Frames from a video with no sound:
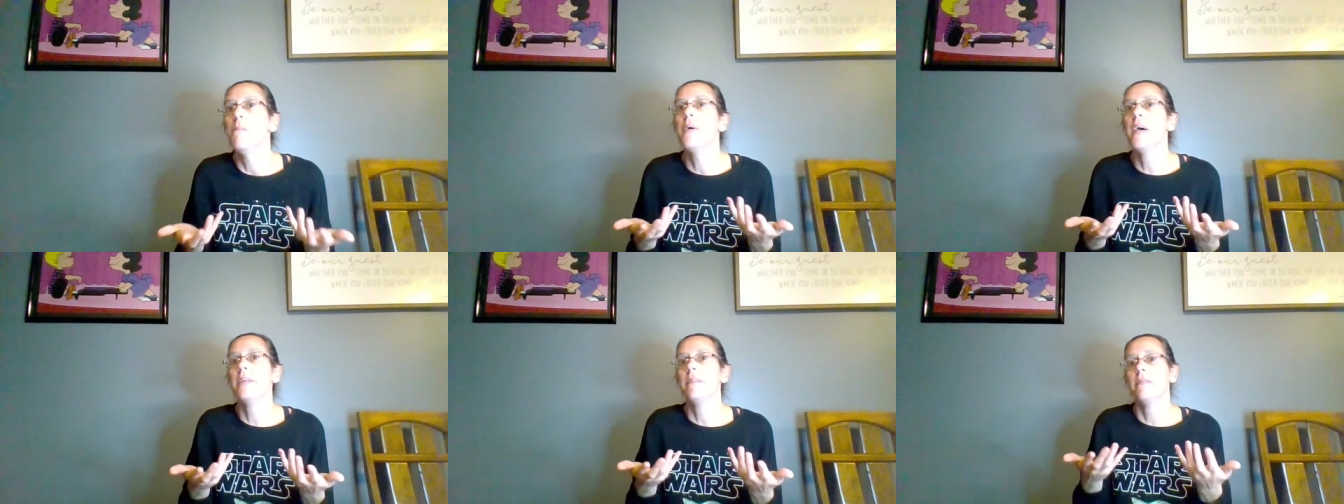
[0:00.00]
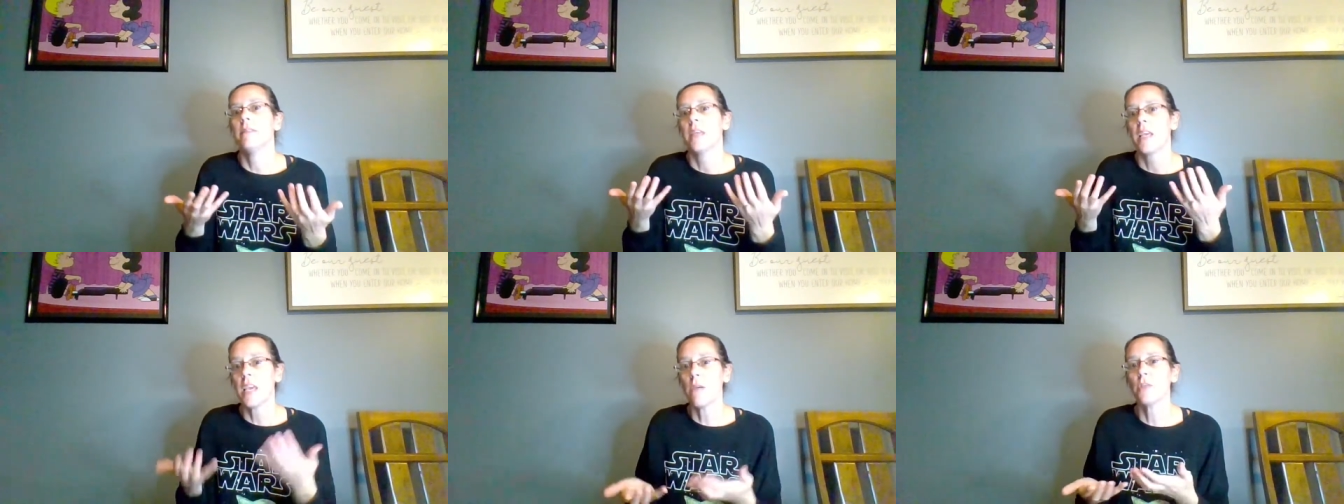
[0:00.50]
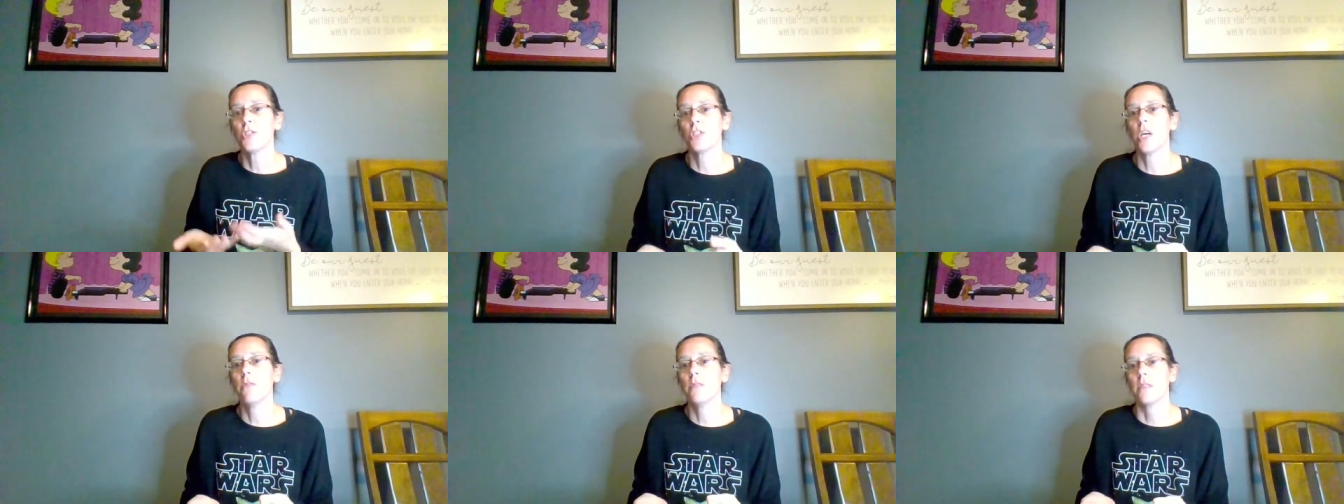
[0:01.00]
But he was
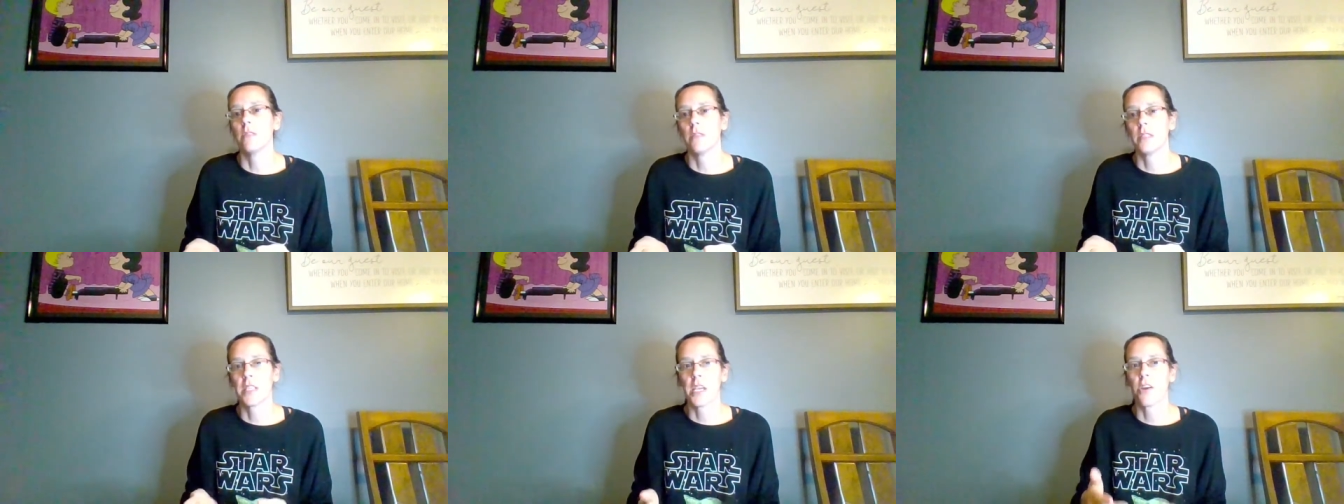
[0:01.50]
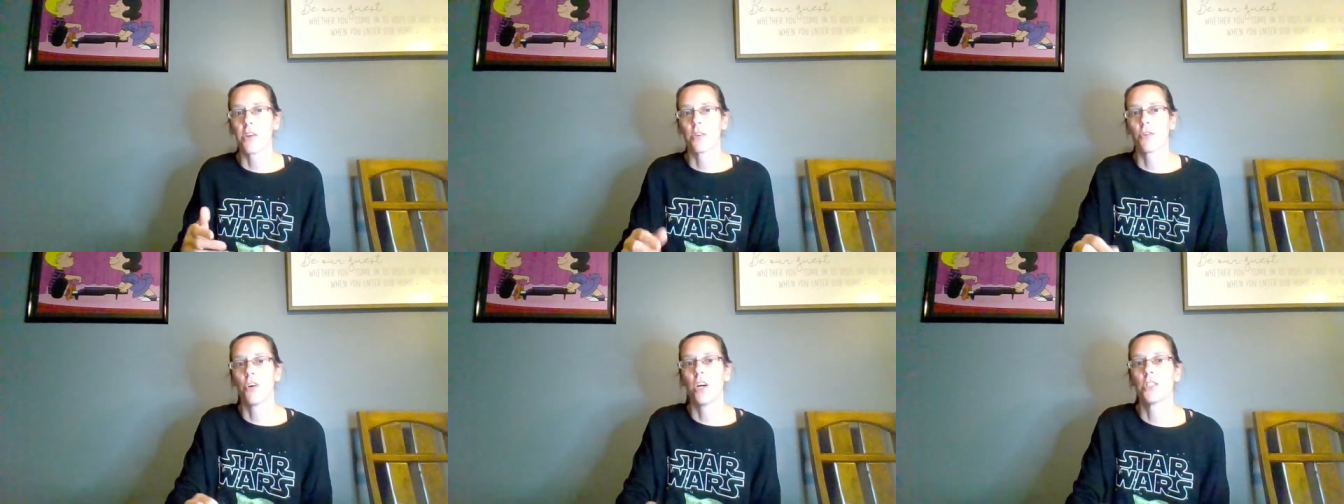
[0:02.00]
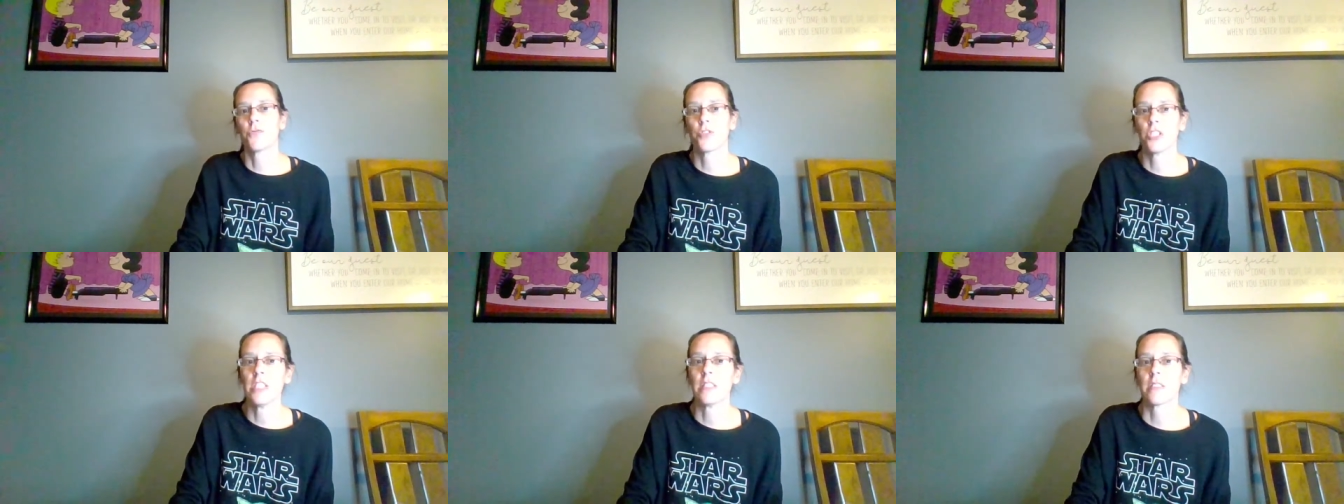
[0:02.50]
chosen to carry the cross
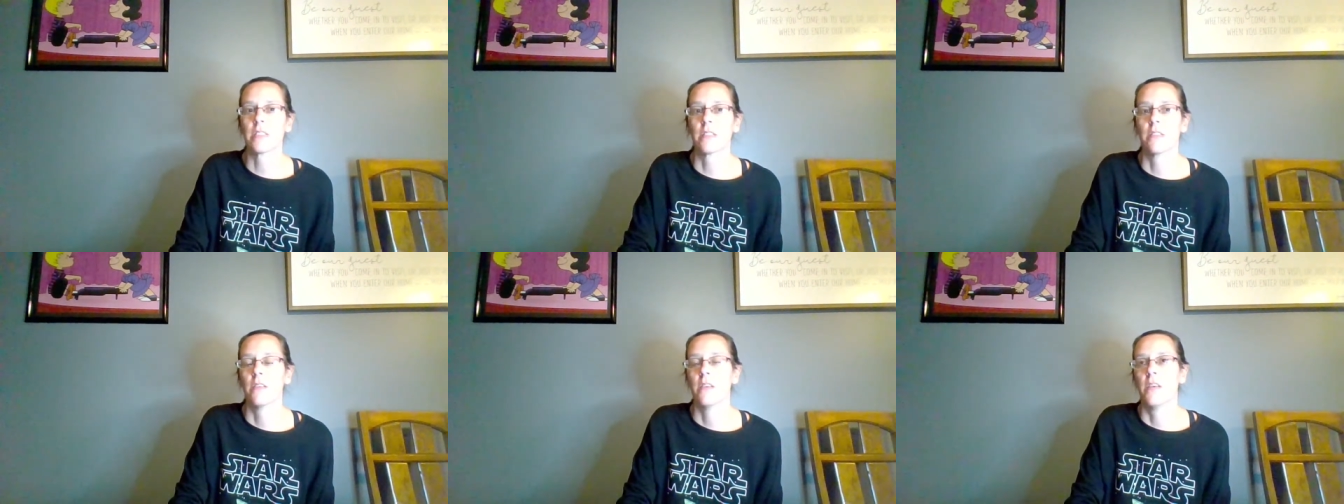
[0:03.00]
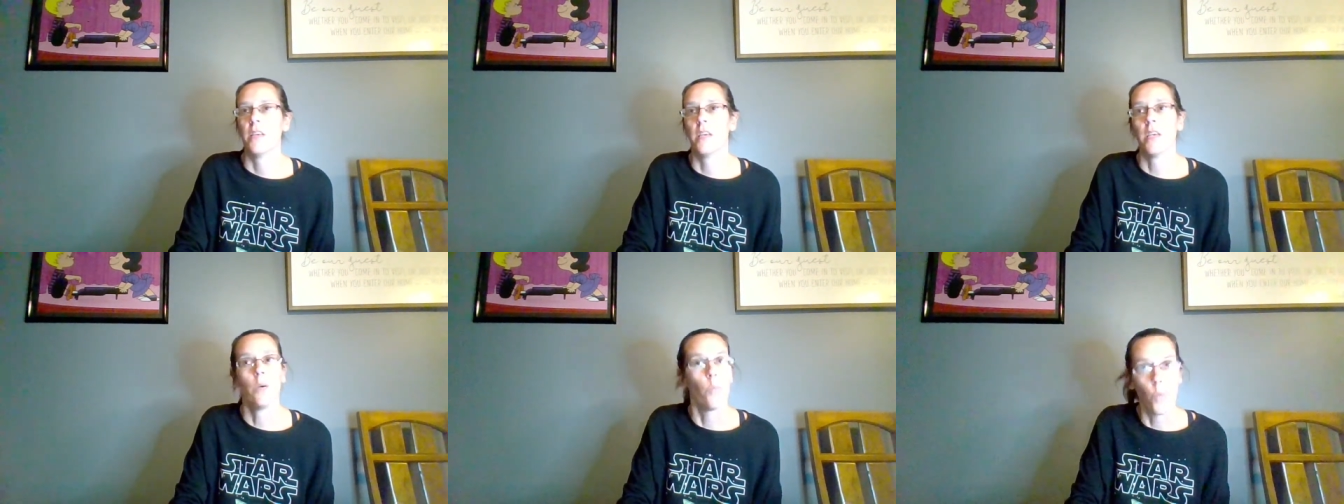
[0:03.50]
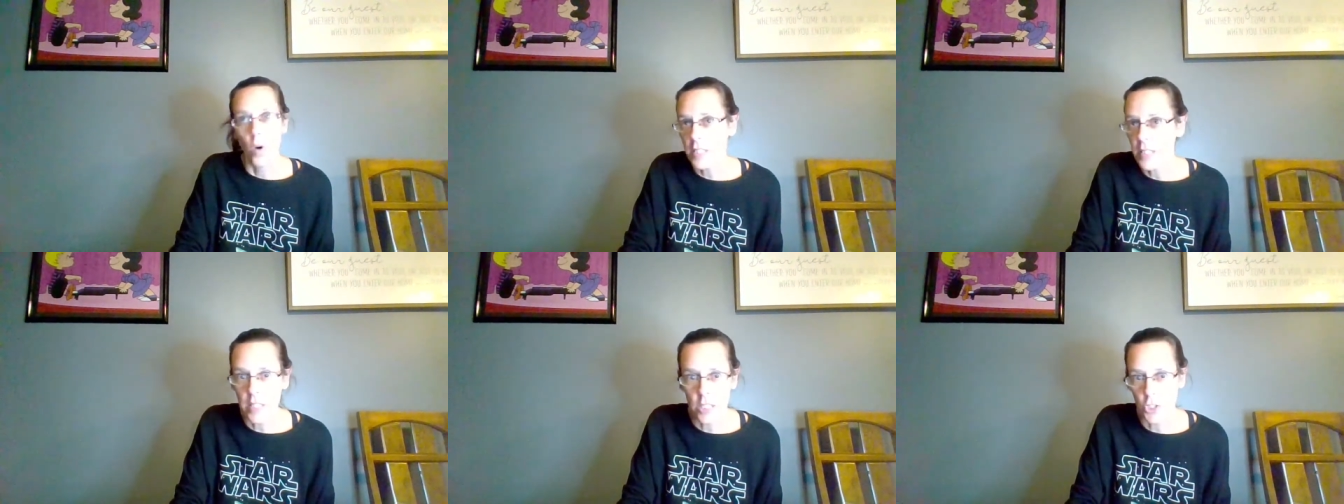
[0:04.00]
for Jesus. It
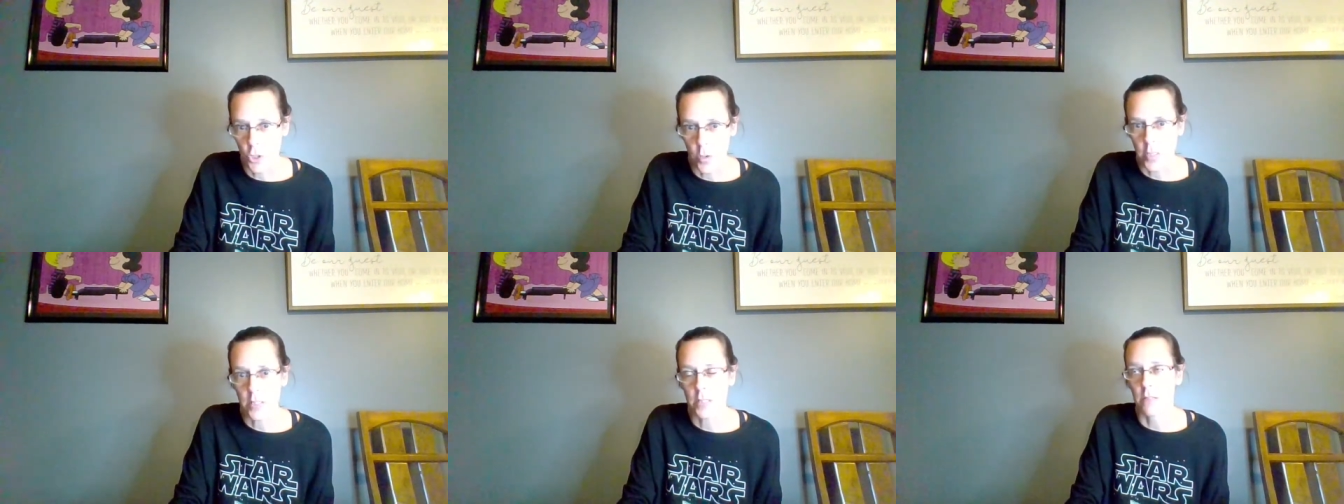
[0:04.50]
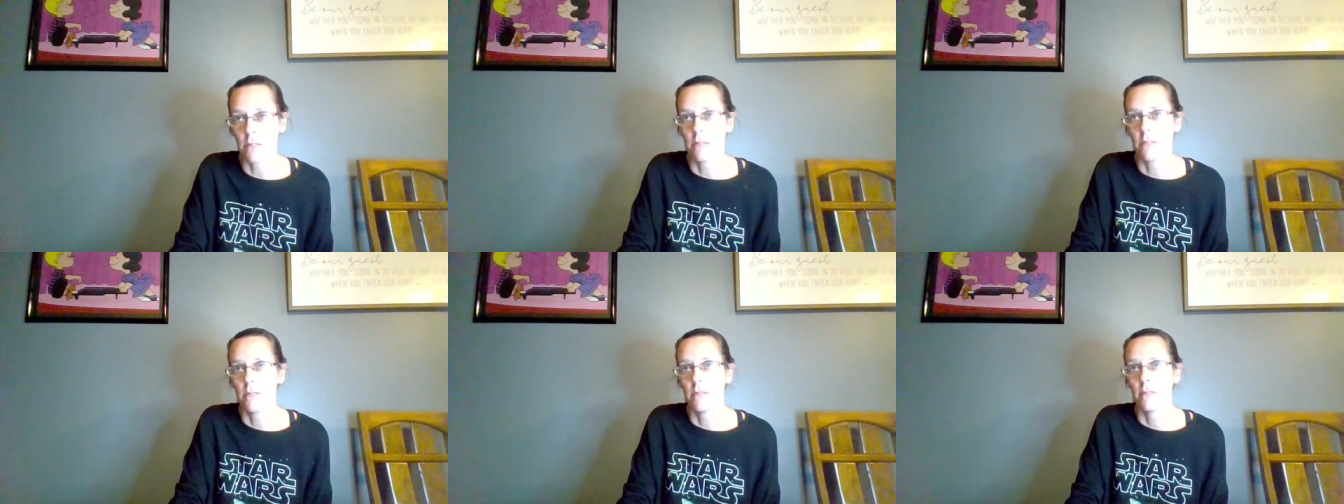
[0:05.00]
wasn't a choice.